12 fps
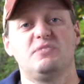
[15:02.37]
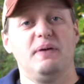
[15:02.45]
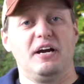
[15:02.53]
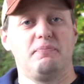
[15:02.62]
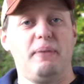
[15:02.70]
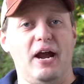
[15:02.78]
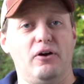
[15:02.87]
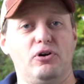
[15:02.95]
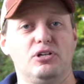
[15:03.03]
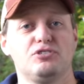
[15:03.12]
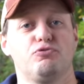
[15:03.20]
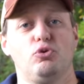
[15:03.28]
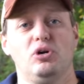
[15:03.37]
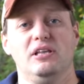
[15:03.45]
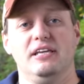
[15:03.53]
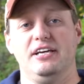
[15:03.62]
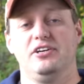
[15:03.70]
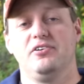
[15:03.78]
spec barrels for
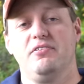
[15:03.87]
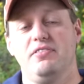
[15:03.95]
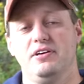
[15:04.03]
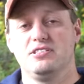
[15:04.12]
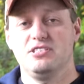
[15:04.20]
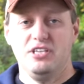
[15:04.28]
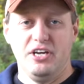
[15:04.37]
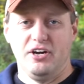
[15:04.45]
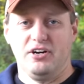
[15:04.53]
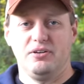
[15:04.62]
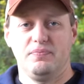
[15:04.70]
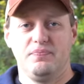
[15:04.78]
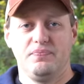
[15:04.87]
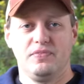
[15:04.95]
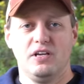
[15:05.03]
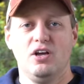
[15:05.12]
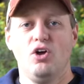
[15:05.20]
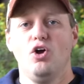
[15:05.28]
later this year.
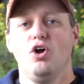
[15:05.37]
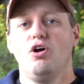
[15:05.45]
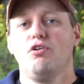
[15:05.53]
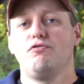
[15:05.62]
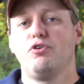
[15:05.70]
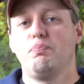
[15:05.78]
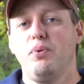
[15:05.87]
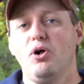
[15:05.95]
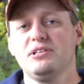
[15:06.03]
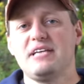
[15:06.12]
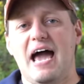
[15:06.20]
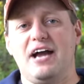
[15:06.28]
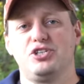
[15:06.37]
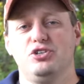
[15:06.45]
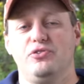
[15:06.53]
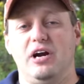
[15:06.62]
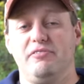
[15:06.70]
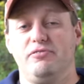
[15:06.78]
For
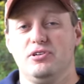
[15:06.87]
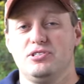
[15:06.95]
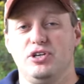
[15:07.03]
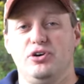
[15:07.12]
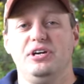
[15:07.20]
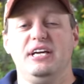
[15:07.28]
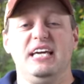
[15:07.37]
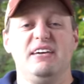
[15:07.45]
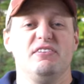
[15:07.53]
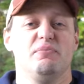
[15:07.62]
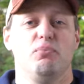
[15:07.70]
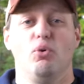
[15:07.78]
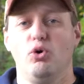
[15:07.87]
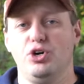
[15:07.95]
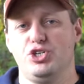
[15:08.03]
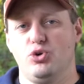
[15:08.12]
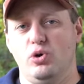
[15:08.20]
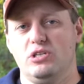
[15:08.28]
bolt-action rifles, there are even more
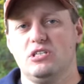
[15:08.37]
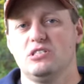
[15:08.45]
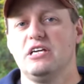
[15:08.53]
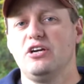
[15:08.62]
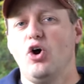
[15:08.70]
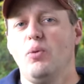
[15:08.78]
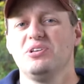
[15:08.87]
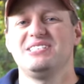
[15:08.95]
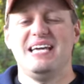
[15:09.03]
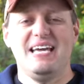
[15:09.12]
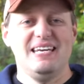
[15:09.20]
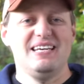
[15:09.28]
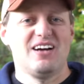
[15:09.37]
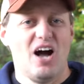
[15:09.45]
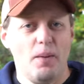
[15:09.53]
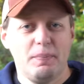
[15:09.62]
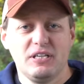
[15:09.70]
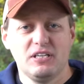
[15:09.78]
choices, and almost any
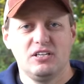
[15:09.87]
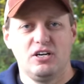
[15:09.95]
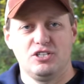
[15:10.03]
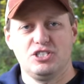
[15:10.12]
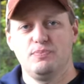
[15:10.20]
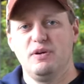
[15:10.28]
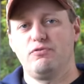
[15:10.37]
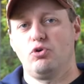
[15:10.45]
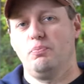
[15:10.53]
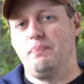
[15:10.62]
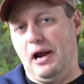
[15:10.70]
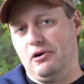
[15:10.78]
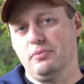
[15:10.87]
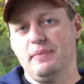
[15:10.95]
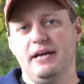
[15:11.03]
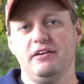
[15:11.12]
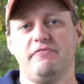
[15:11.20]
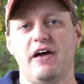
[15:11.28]
competent gunsmith or barrel
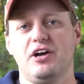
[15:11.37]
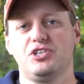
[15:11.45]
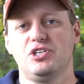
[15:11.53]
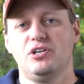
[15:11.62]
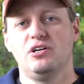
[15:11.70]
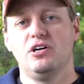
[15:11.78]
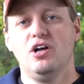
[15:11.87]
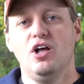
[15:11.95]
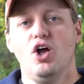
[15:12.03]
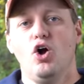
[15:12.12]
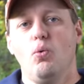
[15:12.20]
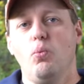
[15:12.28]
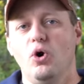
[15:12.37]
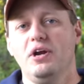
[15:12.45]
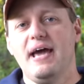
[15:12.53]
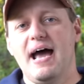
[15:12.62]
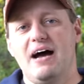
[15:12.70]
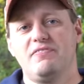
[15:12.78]
manufacturer
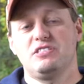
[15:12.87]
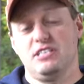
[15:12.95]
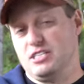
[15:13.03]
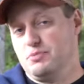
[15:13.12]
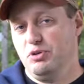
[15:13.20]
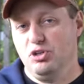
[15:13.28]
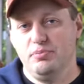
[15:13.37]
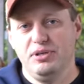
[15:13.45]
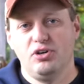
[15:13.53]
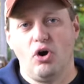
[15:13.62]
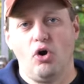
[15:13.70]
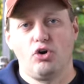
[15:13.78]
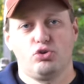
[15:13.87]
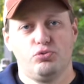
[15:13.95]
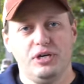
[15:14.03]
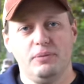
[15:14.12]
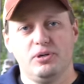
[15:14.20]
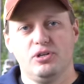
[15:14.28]
would have 6mm arc
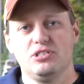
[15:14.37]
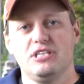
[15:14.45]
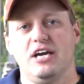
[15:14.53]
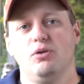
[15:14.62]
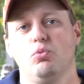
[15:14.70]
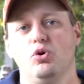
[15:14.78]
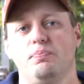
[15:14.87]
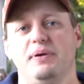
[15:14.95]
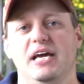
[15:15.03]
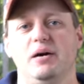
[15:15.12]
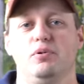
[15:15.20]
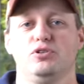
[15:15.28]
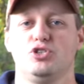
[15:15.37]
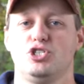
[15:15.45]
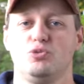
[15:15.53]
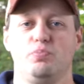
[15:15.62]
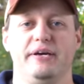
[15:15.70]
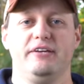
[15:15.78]
reamers and would be able to
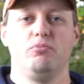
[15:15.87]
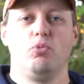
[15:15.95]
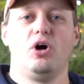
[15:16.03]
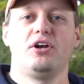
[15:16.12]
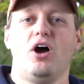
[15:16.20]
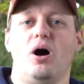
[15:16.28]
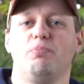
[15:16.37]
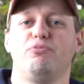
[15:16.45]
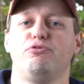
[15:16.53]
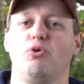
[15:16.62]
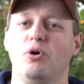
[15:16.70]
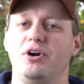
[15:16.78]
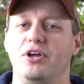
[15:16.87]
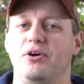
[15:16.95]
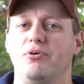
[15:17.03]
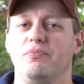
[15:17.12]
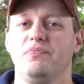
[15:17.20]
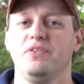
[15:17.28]
spin one up for
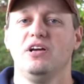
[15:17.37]
you.